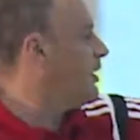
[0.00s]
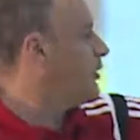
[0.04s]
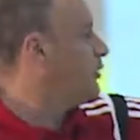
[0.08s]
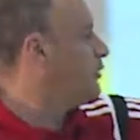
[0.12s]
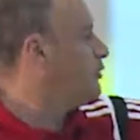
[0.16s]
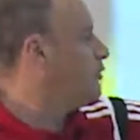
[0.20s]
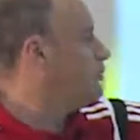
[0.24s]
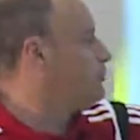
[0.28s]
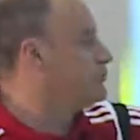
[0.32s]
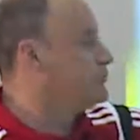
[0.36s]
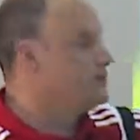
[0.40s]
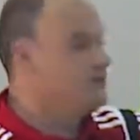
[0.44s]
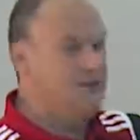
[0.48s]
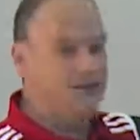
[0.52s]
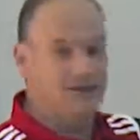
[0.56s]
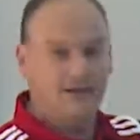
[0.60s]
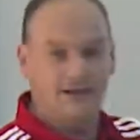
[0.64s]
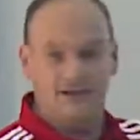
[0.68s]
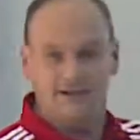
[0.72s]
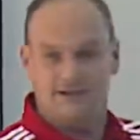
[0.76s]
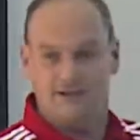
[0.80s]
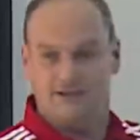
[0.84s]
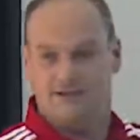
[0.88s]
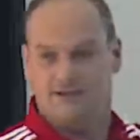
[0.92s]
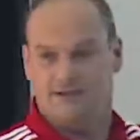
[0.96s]
you
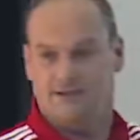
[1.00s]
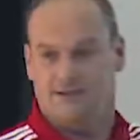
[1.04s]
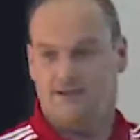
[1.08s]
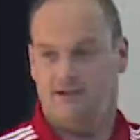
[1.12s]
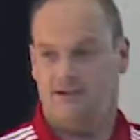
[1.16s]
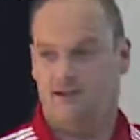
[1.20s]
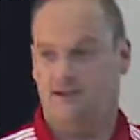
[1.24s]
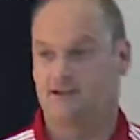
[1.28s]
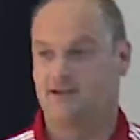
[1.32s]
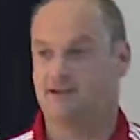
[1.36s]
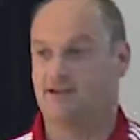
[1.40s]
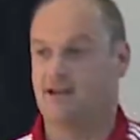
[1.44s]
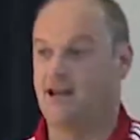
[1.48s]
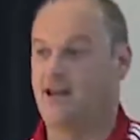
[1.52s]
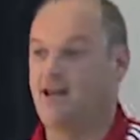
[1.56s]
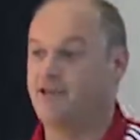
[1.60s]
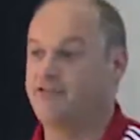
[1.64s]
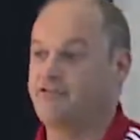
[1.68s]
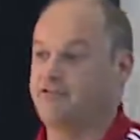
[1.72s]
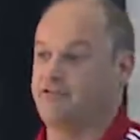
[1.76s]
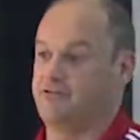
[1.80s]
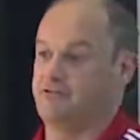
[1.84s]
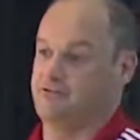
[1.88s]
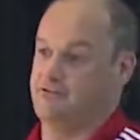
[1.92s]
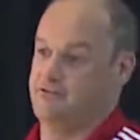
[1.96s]
need in an
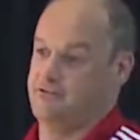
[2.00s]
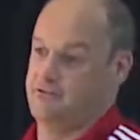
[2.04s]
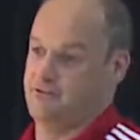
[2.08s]
11